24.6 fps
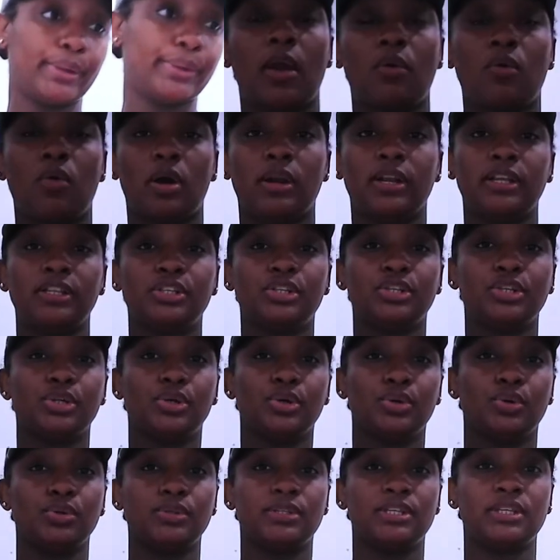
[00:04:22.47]
wanted to
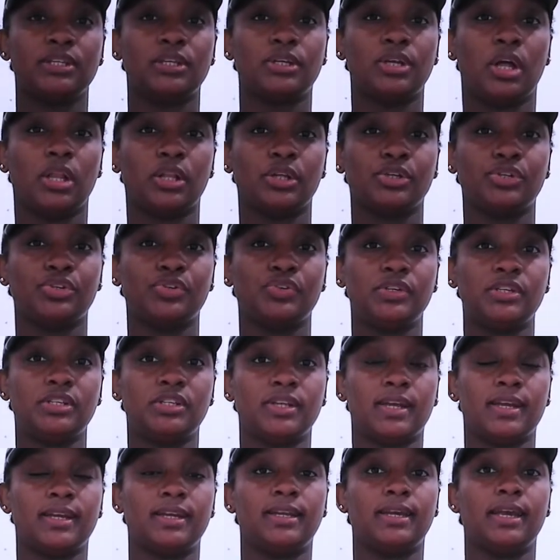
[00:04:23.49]
go to the Dollar Tree
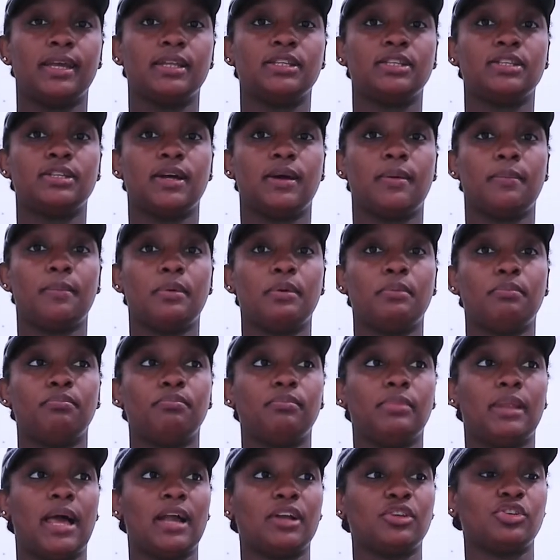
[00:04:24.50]
so I could get some
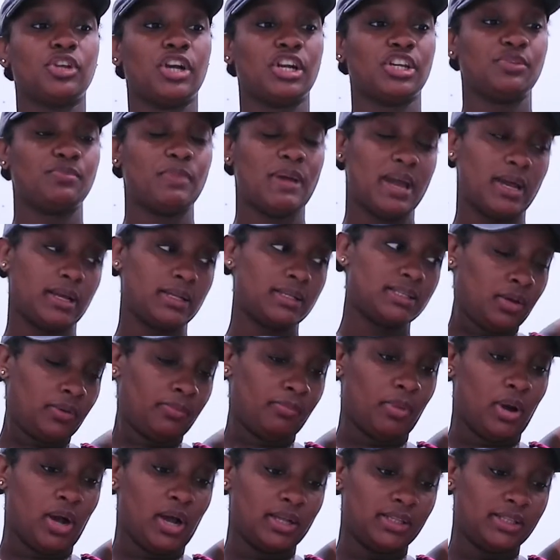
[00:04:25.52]
black trash bags,
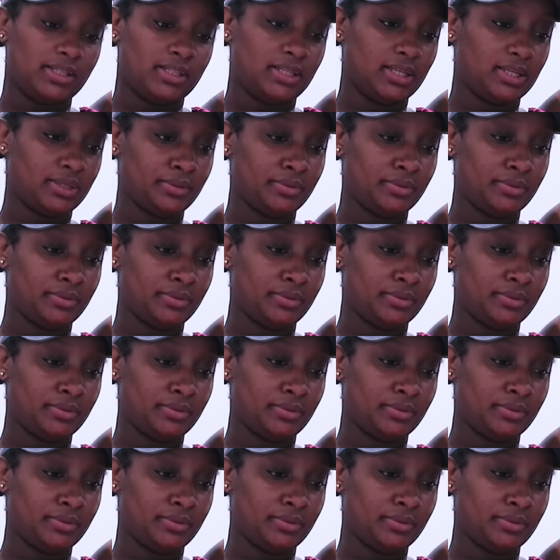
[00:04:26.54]
but